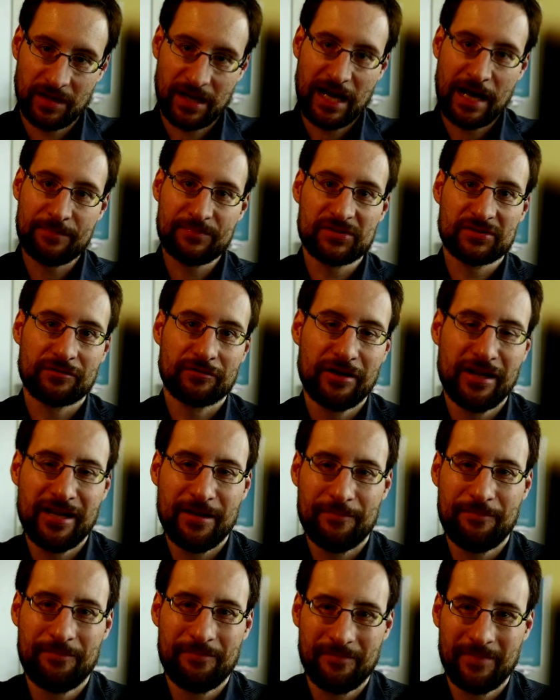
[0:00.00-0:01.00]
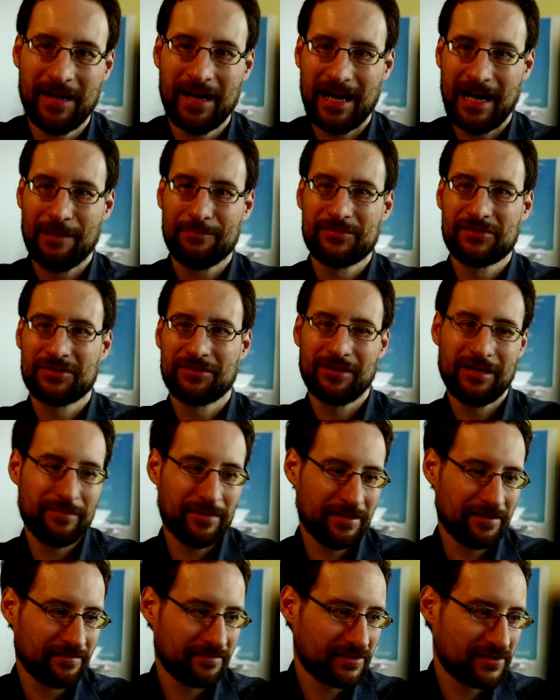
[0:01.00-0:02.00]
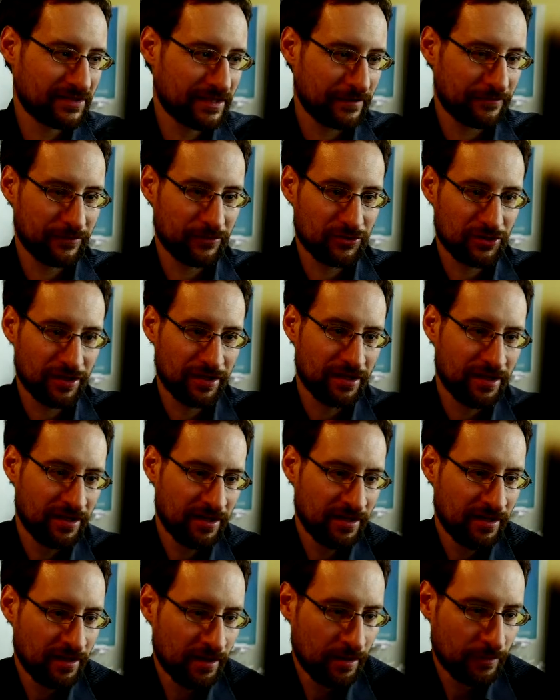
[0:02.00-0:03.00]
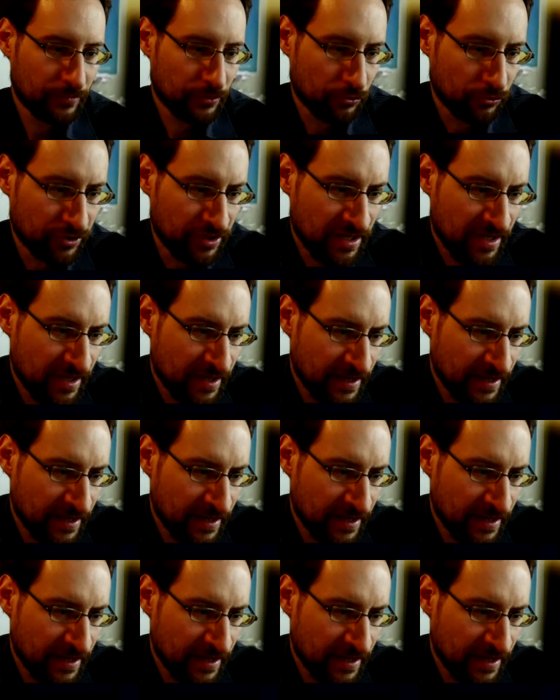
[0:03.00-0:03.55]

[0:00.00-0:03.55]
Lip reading: upstream and stuff usually broken.